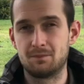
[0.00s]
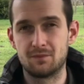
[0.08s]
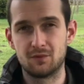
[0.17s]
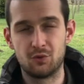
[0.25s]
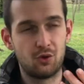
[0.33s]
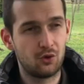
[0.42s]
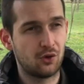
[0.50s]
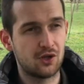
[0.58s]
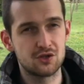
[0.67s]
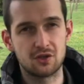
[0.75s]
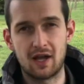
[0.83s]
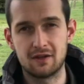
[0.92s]
Look at
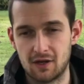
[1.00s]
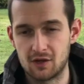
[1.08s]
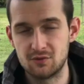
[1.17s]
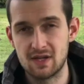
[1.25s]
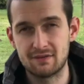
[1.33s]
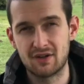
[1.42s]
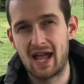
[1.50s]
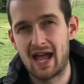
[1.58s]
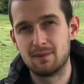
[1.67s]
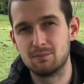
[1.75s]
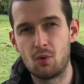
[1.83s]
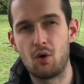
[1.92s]
your life. You never
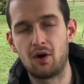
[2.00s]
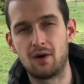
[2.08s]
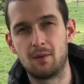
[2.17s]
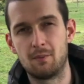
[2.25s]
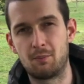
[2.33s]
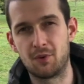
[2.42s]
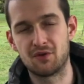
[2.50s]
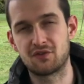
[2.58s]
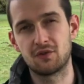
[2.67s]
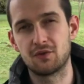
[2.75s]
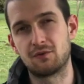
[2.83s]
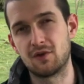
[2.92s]
had more
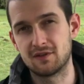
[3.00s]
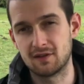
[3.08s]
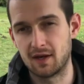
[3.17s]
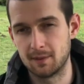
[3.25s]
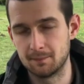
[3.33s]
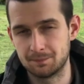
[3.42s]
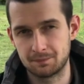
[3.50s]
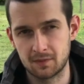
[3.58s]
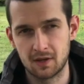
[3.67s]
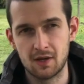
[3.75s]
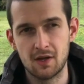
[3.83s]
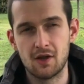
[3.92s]
personal free time.
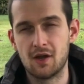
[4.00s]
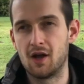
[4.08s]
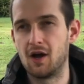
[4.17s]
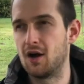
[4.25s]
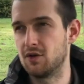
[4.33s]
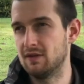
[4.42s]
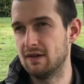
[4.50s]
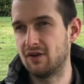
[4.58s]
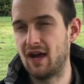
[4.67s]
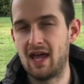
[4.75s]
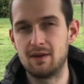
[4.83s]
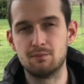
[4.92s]
You never
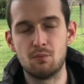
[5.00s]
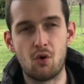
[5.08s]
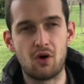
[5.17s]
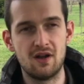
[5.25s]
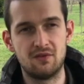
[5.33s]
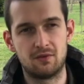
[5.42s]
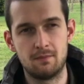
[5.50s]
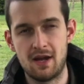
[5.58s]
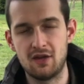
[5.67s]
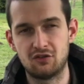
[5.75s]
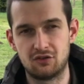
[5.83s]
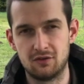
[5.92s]
had more
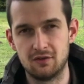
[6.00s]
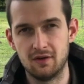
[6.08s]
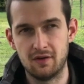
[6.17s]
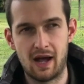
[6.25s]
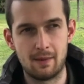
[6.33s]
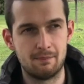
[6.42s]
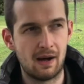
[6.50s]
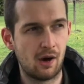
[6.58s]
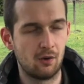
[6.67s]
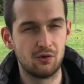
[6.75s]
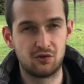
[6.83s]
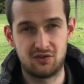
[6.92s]
information
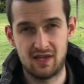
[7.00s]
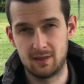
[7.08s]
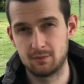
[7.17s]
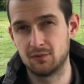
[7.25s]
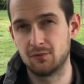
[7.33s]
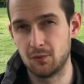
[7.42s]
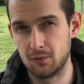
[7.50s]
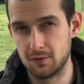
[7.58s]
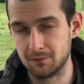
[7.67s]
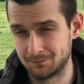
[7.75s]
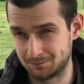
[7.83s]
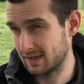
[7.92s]
about sustainable food.
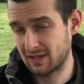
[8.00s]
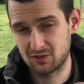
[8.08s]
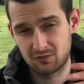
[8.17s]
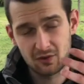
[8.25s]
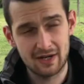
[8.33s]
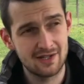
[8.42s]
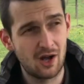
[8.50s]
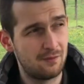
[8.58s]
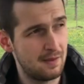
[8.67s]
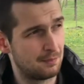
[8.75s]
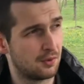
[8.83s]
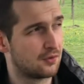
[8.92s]
Because right now
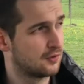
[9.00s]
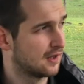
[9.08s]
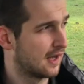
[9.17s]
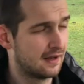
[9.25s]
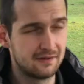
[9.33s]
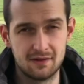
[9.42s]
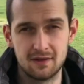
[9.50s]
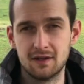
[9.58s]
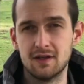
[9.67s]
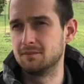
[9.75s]
people are realizing